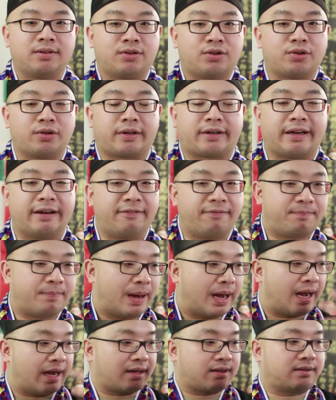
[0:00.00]
to give
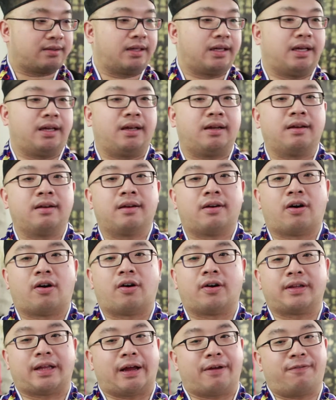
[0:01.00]
back
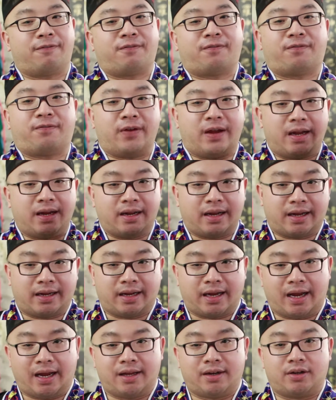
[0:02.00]
all that
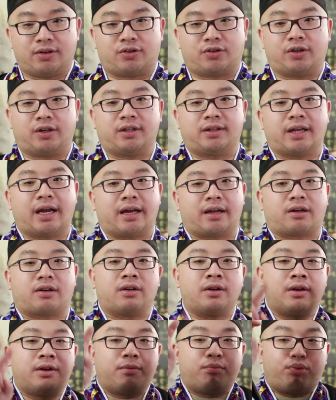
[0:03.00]
feeling energy, that
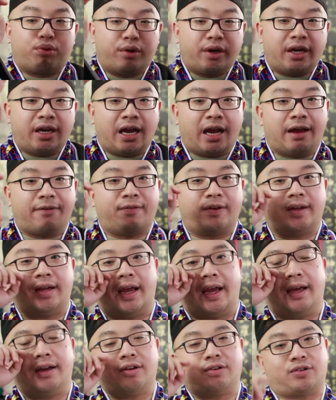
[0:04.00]
pre-heaven
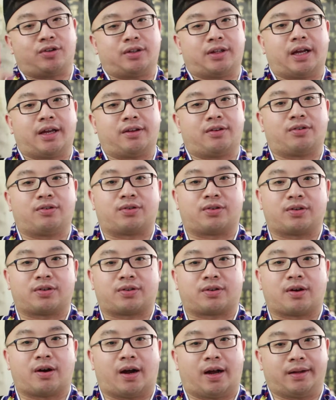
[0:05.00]
energy that you
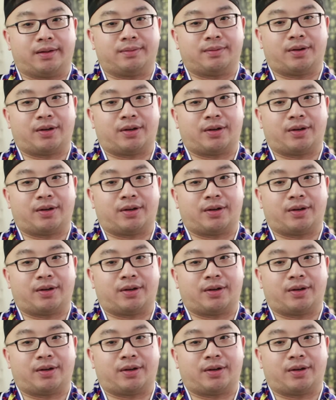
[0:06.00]
just got.